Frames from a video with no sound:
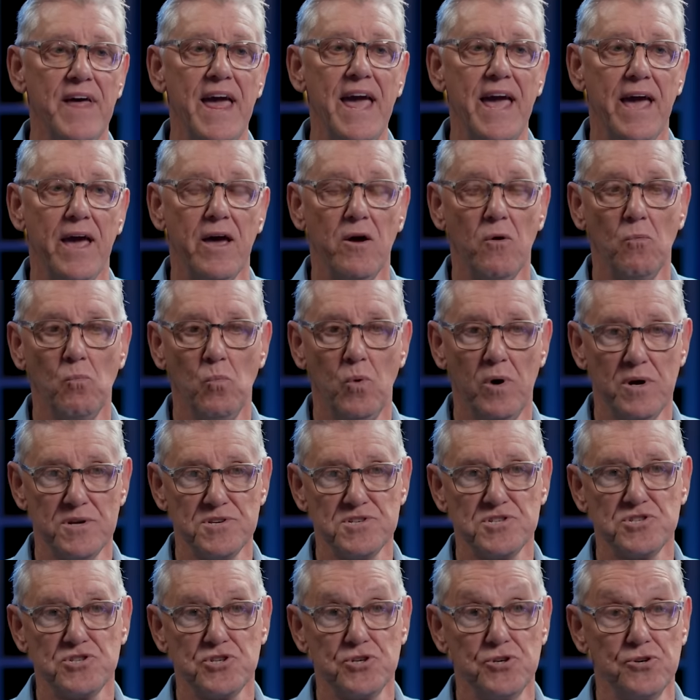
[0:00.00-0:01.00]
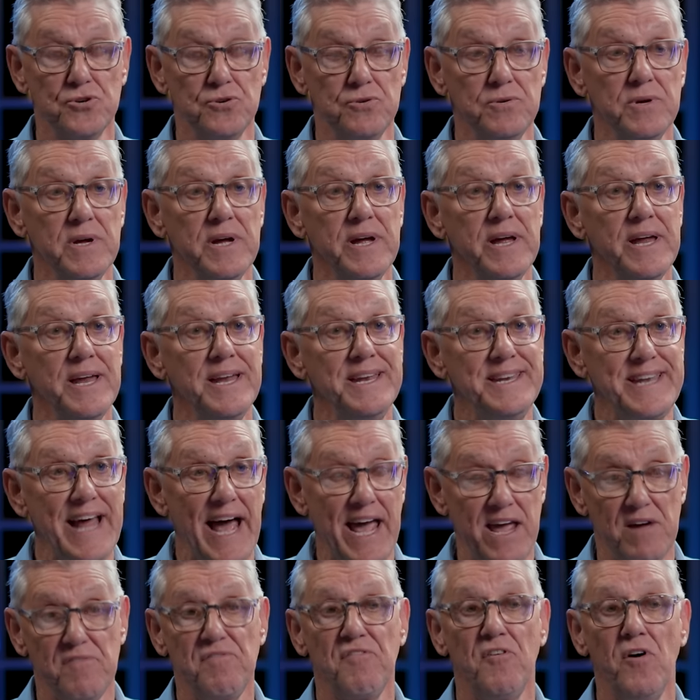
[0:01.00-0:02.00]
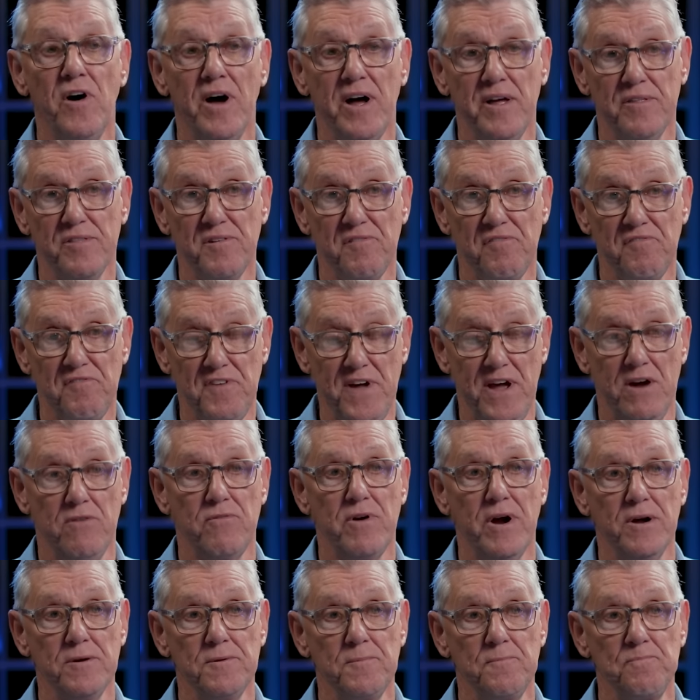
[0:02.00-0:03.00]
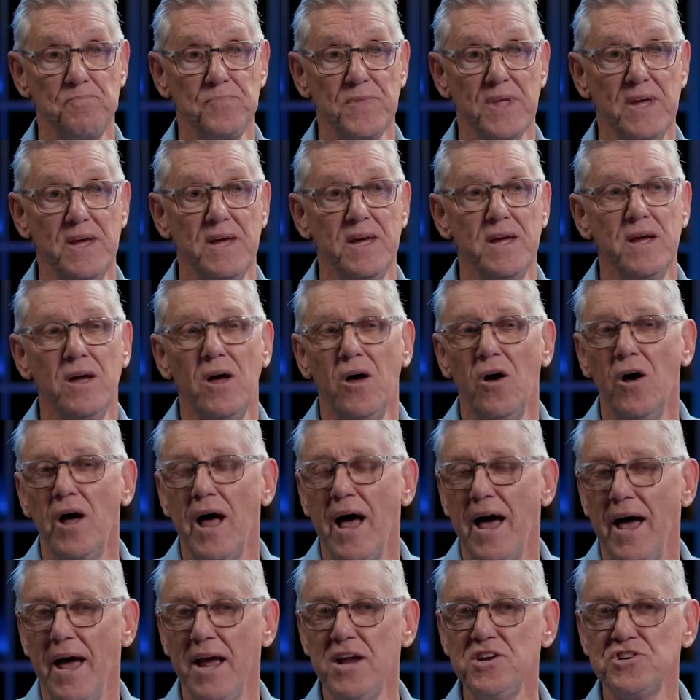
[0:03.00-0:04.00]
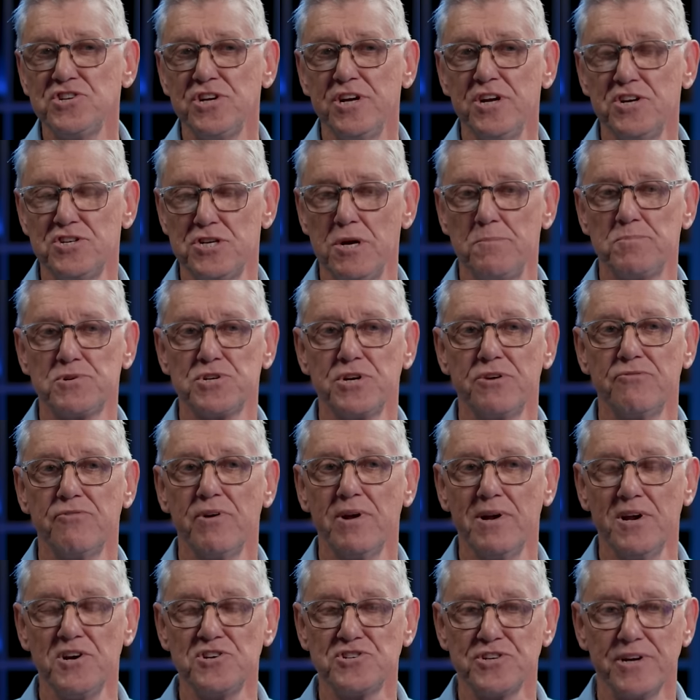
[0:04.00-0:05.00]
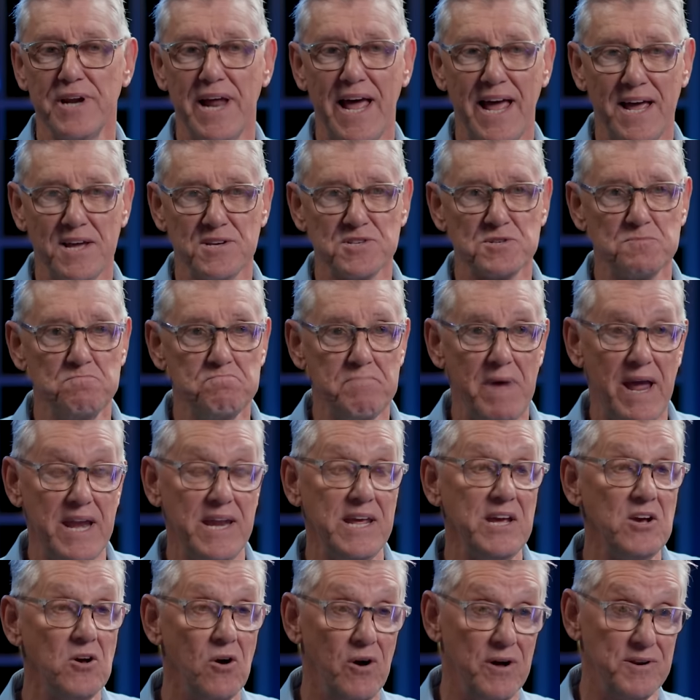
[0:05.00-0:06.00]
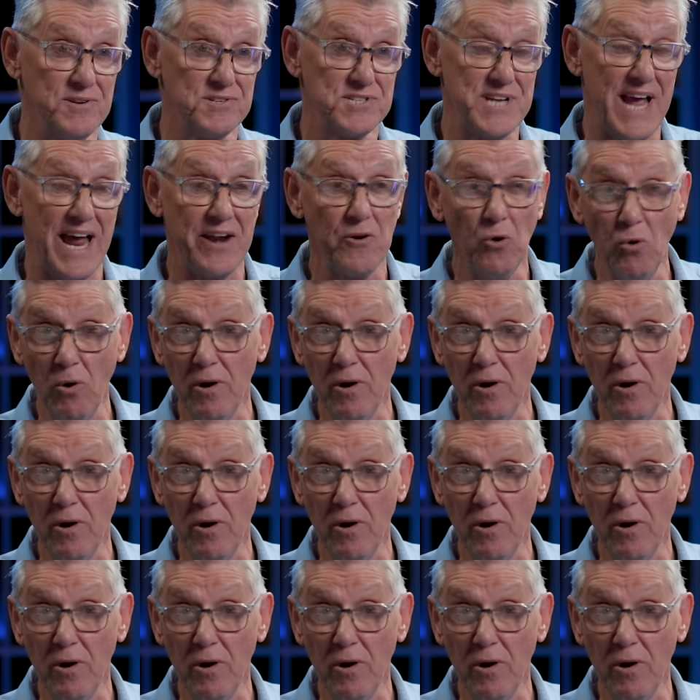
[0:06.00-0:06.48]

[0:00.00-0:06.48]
there was to deify the pharaoh. Ancient Egyptian religion has many gods, and